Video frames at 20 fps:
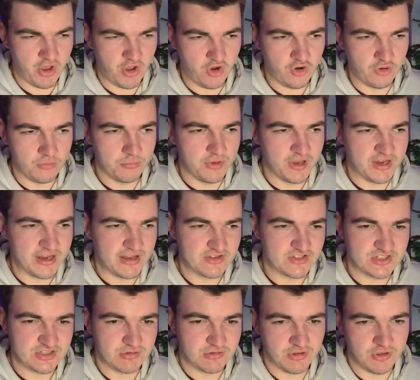home
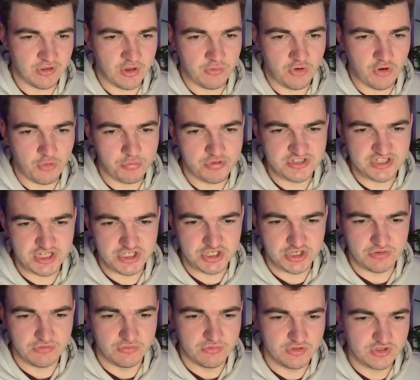against lower
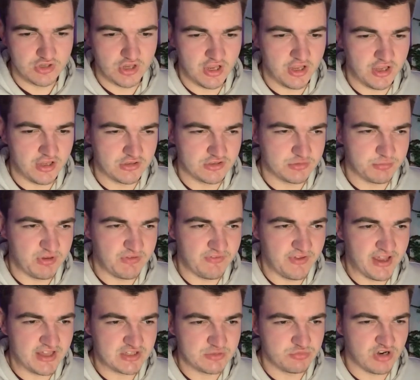opposition, to be
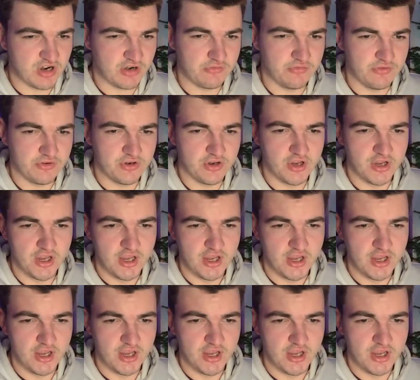fair to Bradford.